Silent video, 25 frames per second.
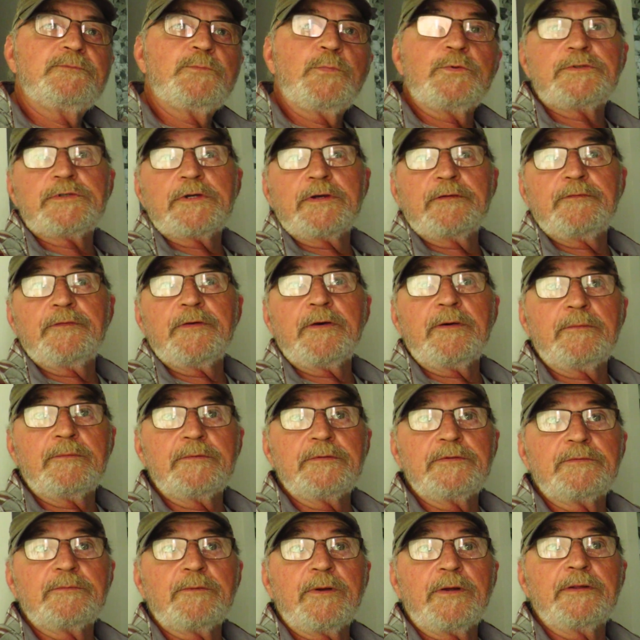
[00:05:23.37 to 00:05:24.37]
which I felt
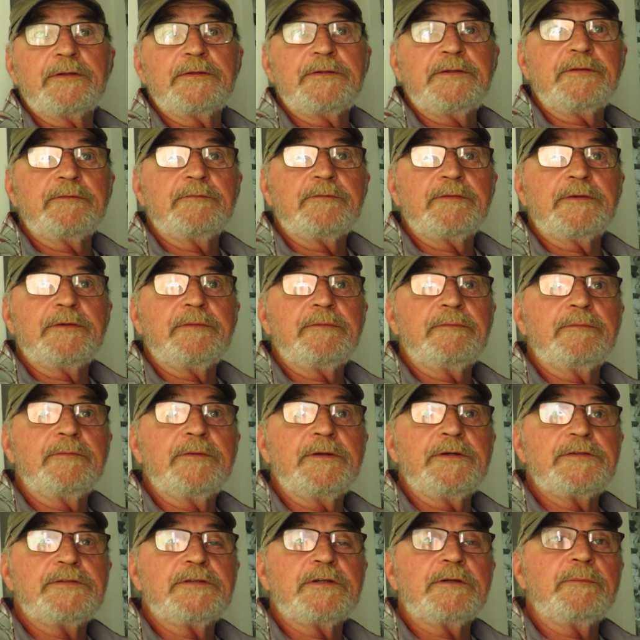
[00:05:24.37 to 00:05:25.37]
was relatively
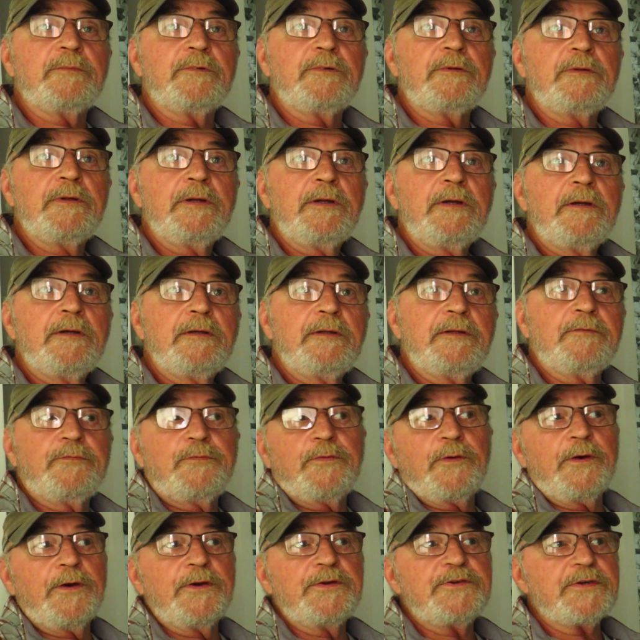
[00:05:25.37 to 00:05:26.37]
reasonable. The
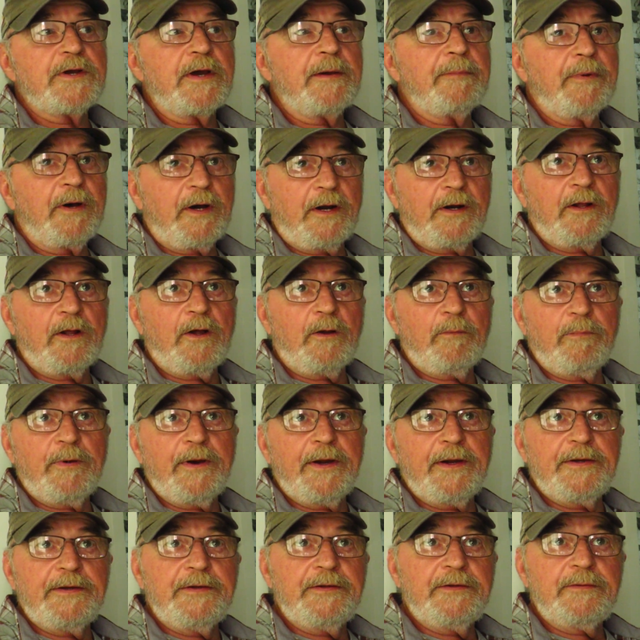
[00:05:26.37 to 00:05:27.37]
furniture I bought all
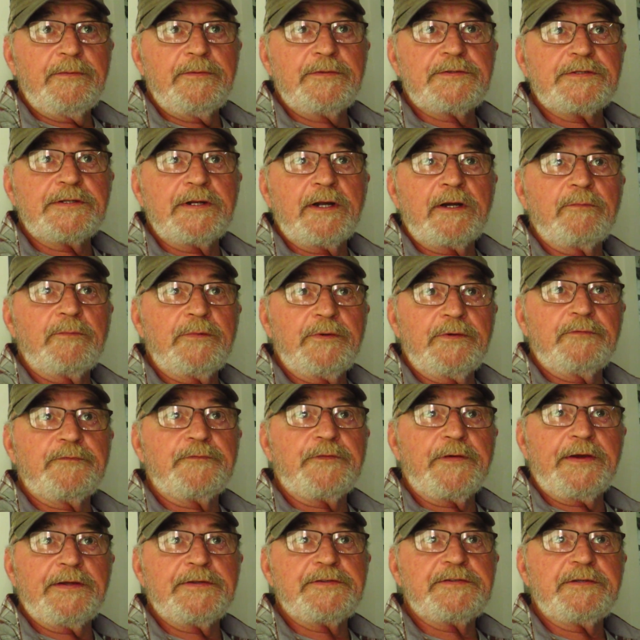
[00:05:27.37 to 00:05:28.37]
brand new. It's not real
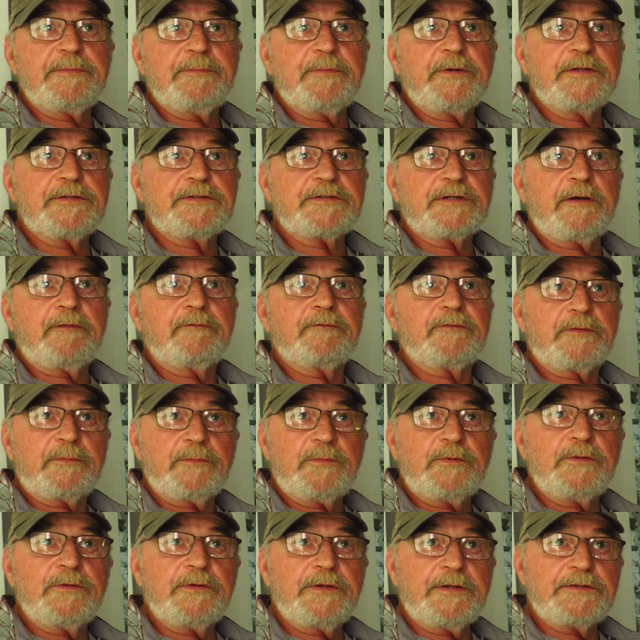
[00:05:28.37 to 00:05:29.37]
fancy, but it's
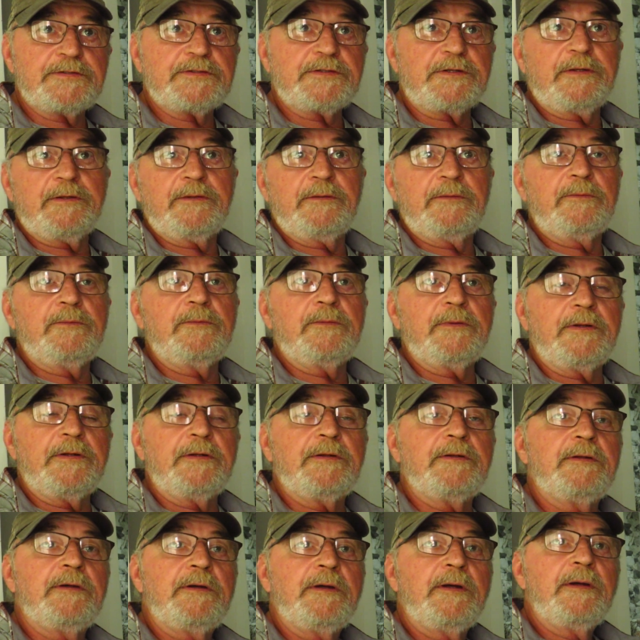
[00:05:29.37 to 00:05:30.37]
comfortable and it's new. And
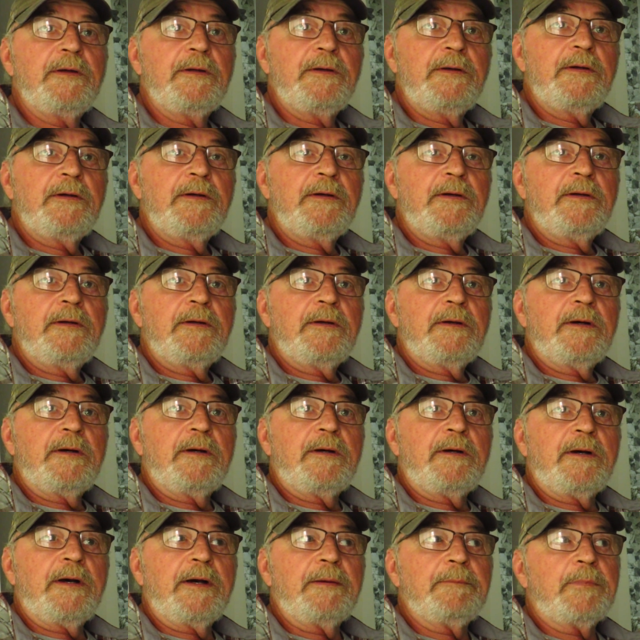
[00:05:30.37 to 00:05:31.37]

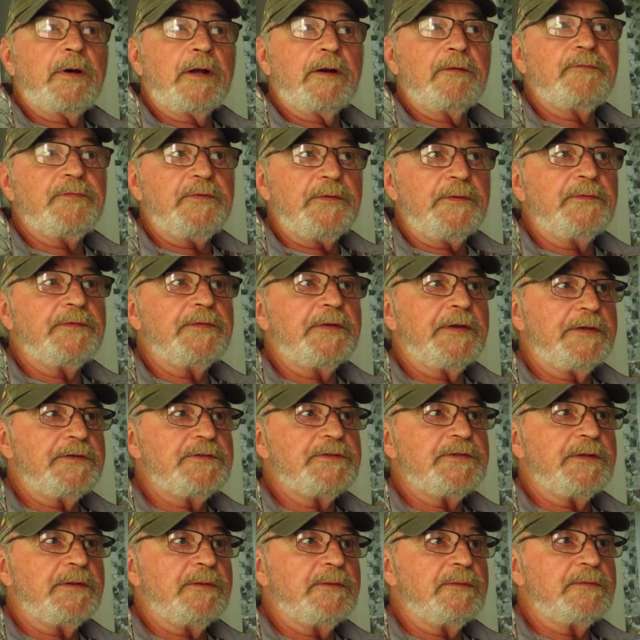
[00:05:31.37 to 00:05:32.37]
I bought a few
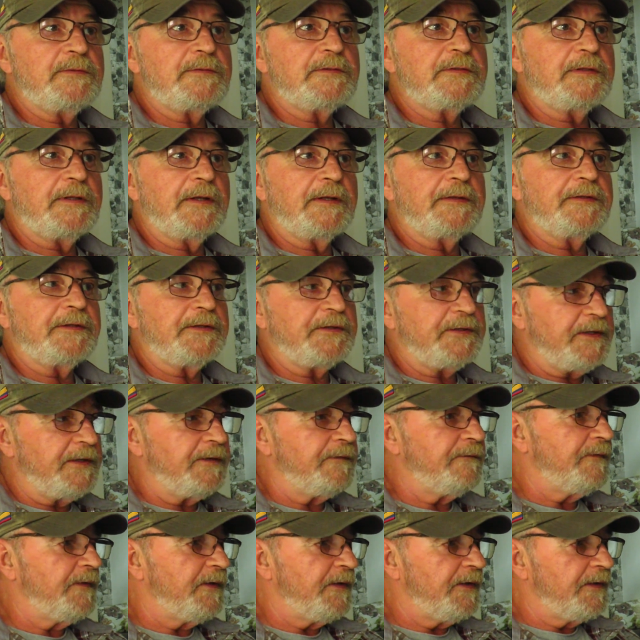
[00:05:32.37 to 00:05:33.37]
things used, like the
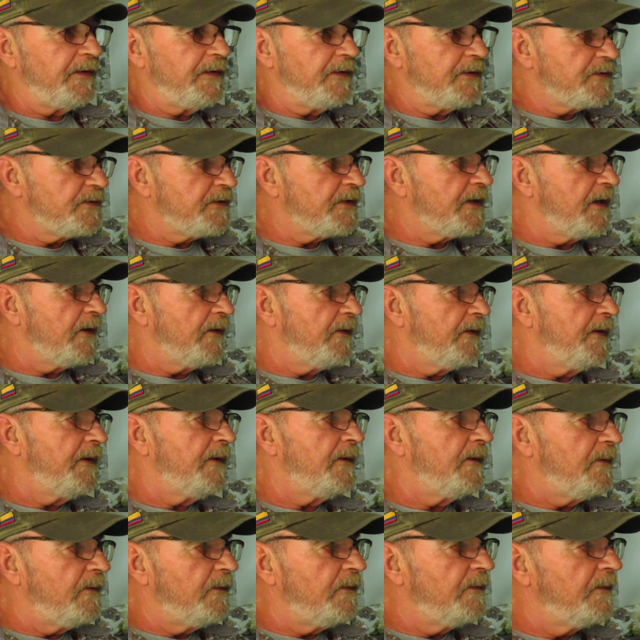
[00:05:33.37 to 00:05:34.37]
TV and the
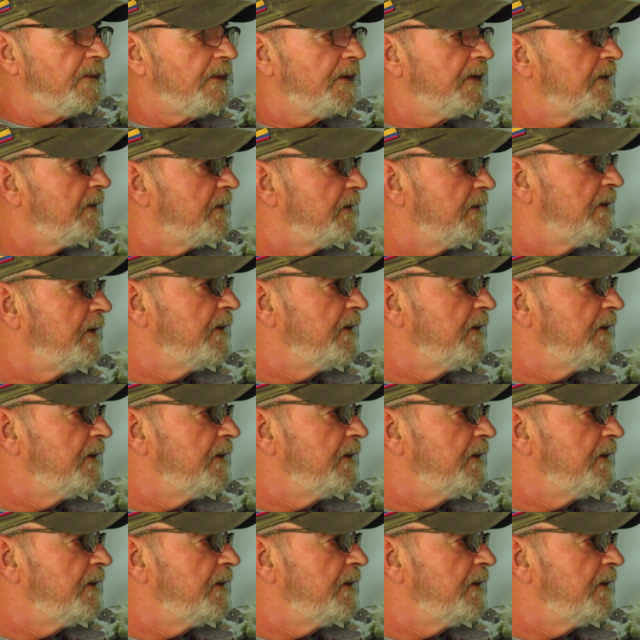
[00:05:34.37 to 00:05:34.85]
stereo and